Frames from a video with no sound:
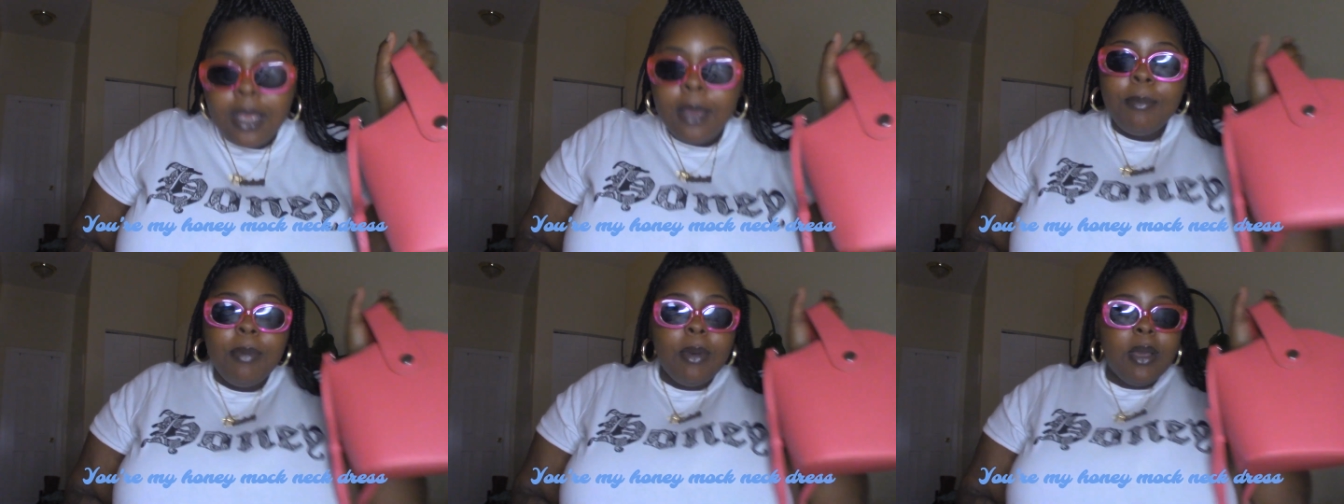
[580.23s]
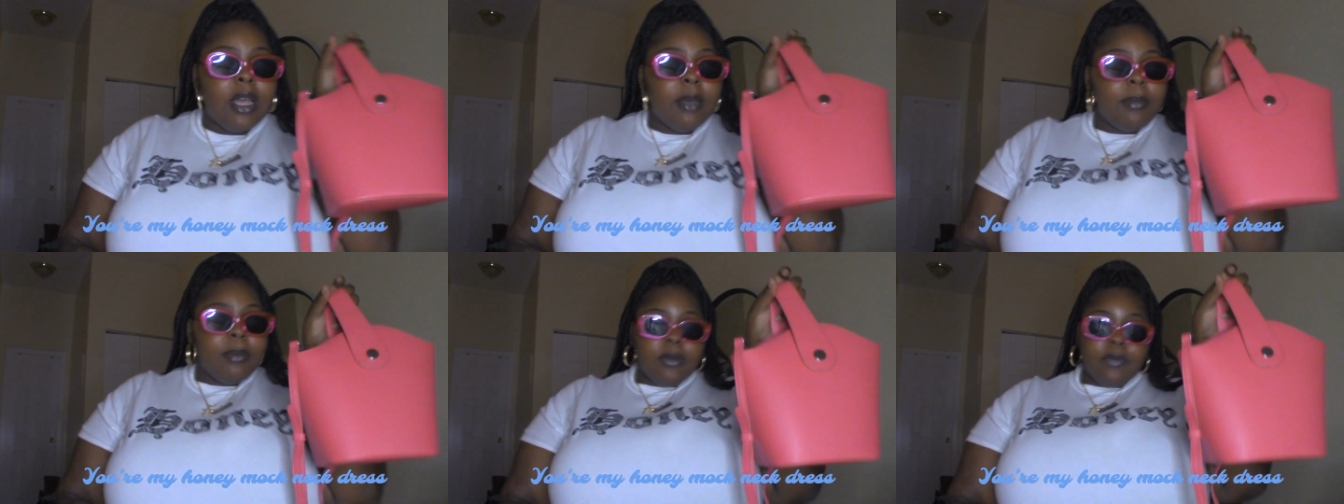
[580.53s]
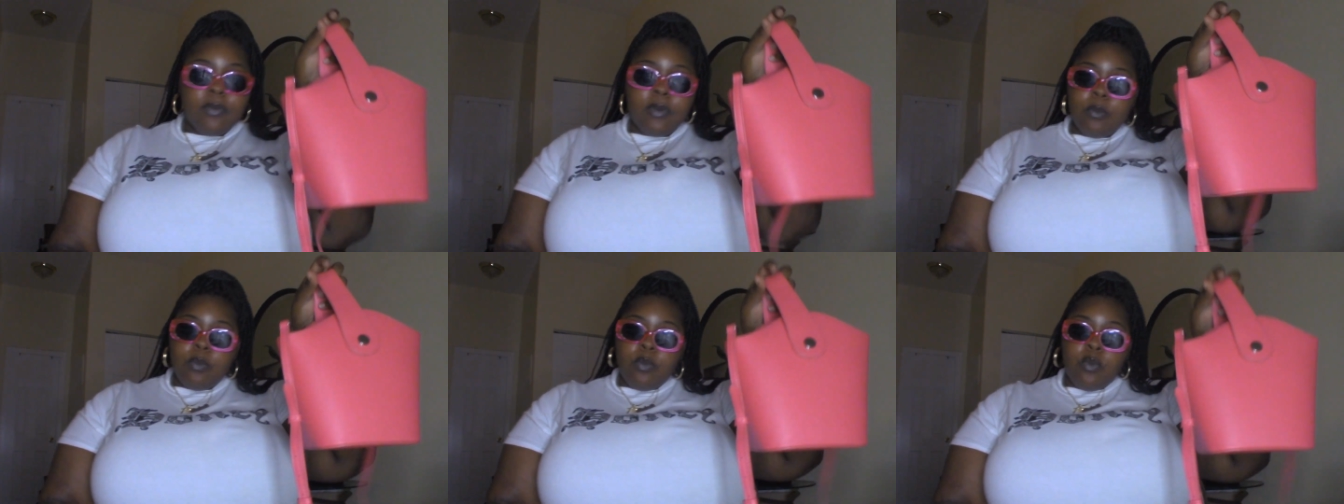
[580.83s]
Pocketbook
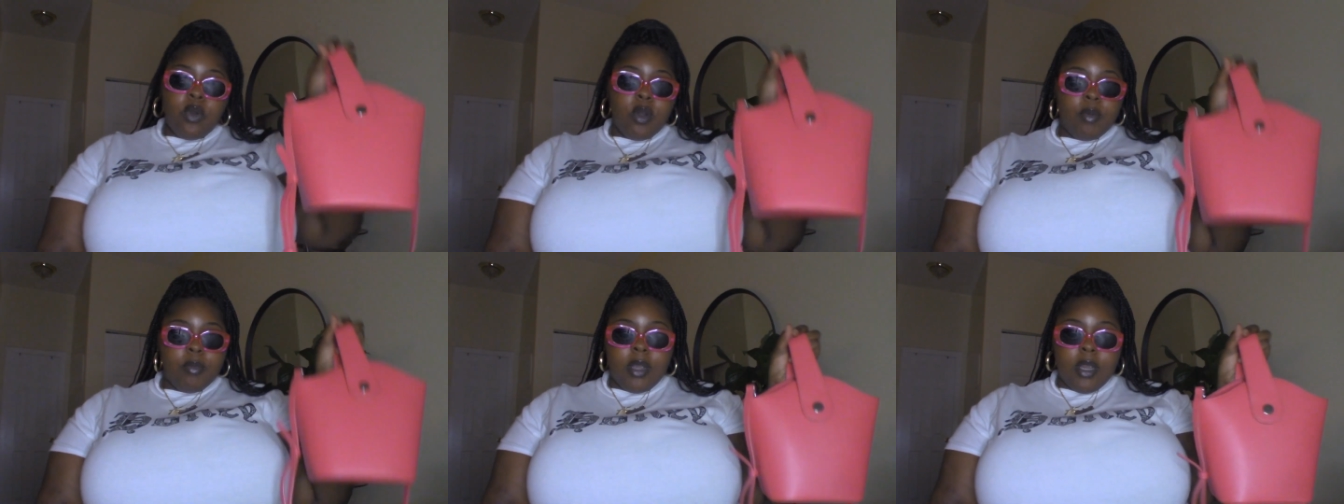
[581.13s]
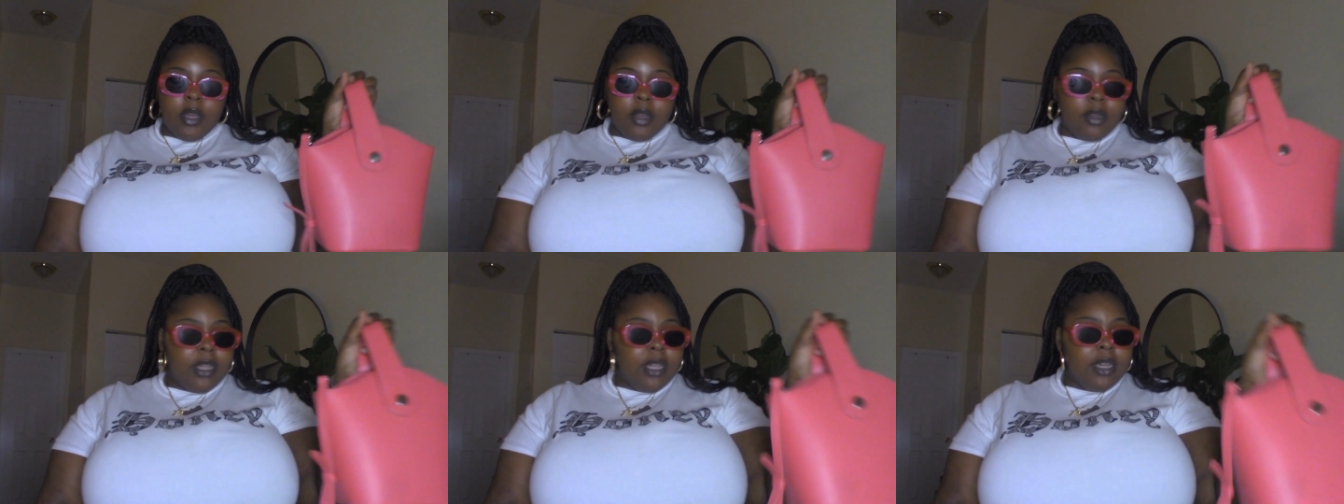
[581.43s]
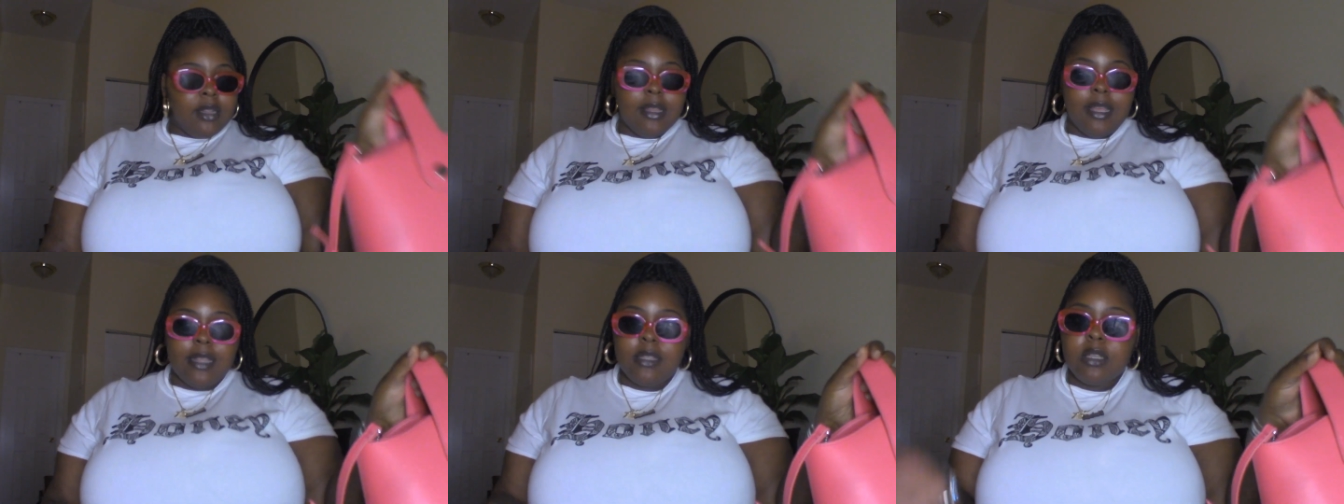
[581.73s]
from Walmart and
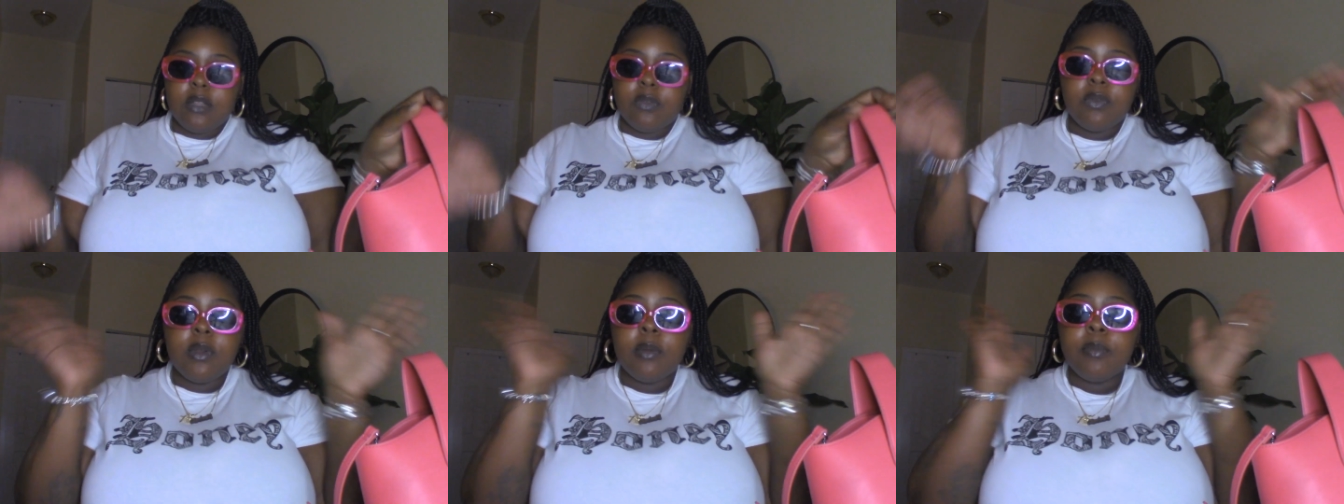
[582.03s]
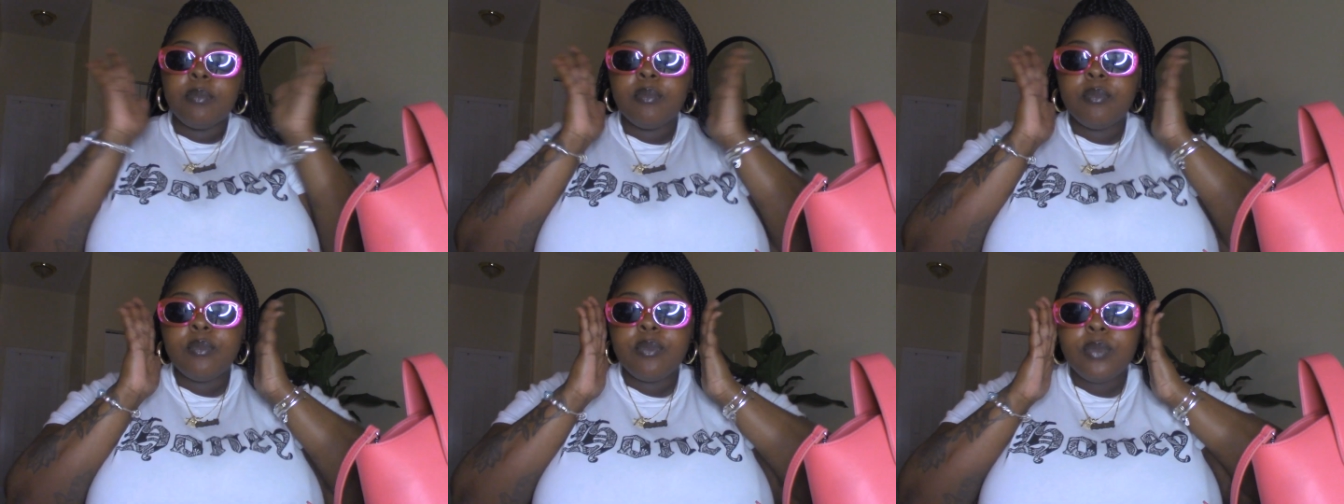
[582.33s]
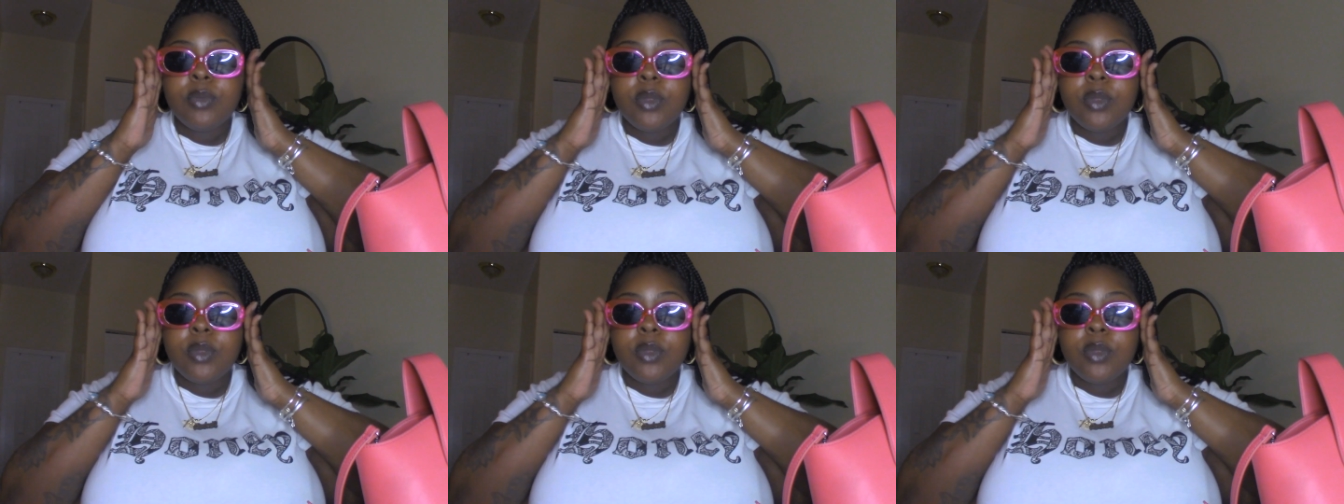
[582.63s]
glasses from